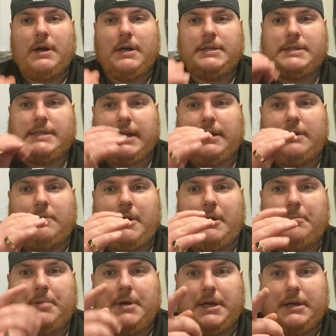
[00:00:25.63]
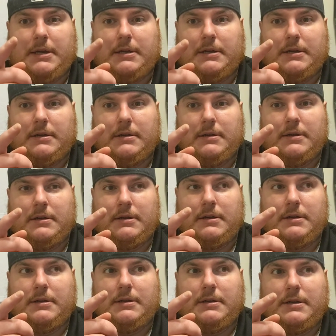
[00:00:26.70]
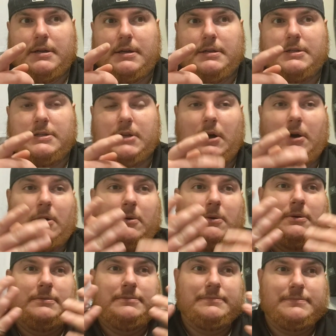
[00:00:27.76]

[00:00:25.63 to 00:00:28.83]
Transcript: a second round pick. So...